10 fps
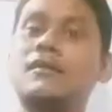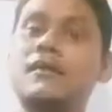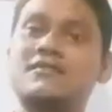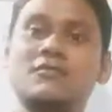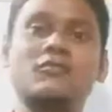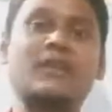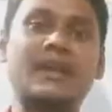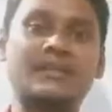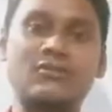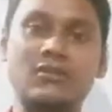as usual
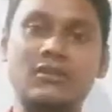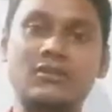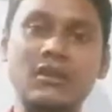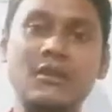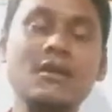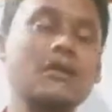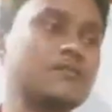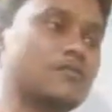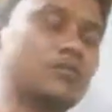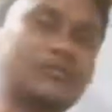like that only. Okay, so